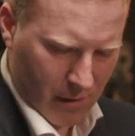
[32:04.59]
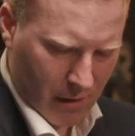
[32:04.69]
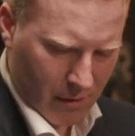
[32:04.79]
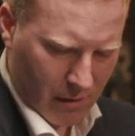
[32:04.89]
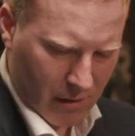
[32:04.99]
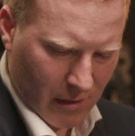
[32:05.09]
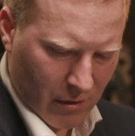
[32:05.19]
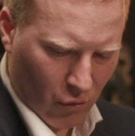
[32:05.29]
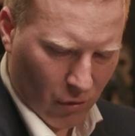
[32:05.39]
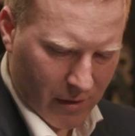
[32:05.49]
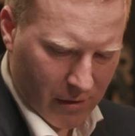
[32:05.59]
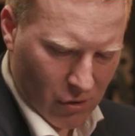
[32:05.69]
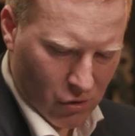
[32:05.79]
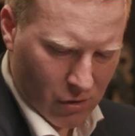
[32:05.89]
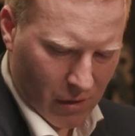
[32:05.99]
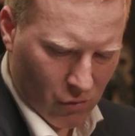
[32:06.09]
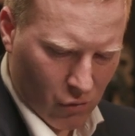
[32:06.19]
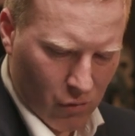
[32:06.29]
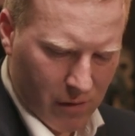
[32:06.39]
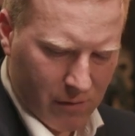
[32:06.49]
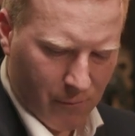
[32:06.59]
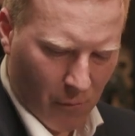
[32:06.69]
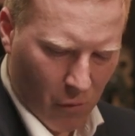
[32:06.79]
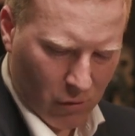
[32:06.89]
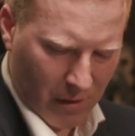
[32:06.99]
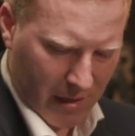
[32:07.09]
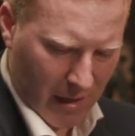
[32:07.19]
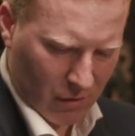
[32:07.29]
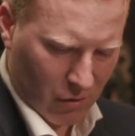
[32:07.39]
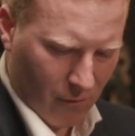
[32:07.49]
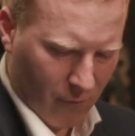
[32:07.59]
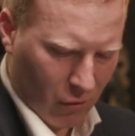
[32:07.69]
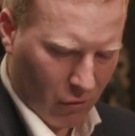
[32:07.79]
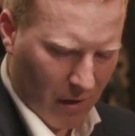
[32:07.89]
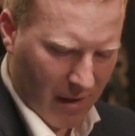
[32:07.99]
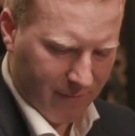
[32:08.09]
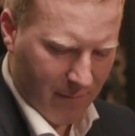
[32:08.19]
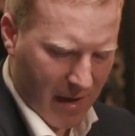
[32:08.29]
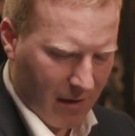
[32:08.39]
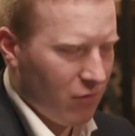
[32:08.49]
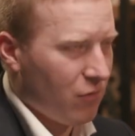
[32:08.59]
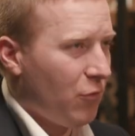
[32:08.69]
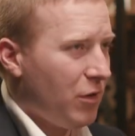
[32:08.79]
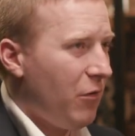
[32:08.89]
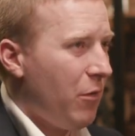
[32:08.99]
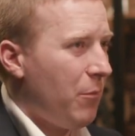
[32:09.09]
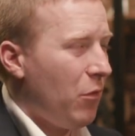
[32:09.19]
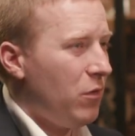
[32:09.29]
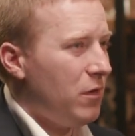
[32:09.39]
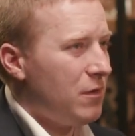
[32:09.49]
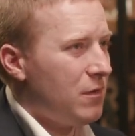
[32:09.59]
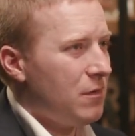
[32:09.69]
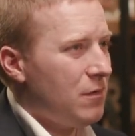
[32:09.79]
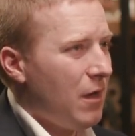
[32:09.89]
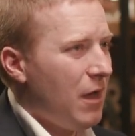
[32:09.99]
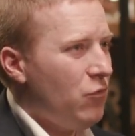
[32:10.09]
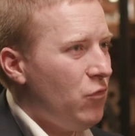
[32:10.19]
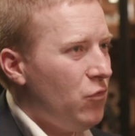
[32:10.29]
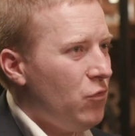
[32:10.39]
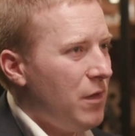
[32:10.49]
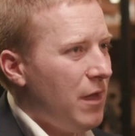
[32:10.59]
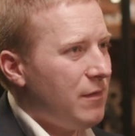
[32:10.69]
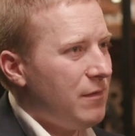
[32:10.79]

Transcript: another thing that an organization can do is promote a healthier work-life balance for their employees. How do you do that?